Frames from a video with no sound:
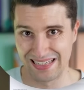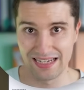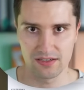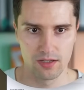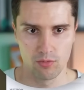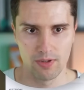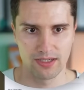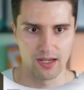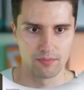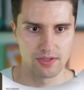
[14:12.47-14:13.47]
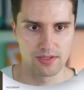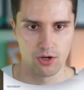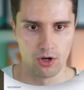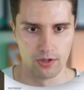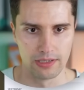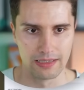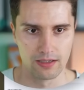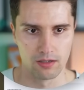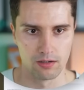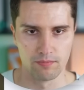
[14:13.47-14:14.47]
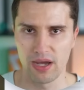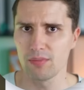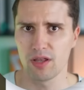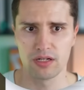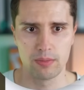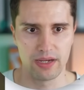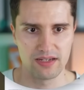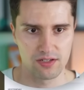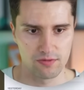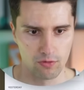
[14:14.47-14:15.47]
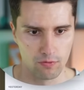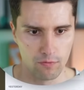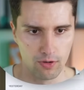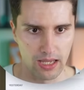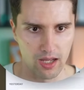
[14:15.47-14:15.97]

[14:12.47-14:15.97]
get in the mobile campus on a bi-monthly basis for a full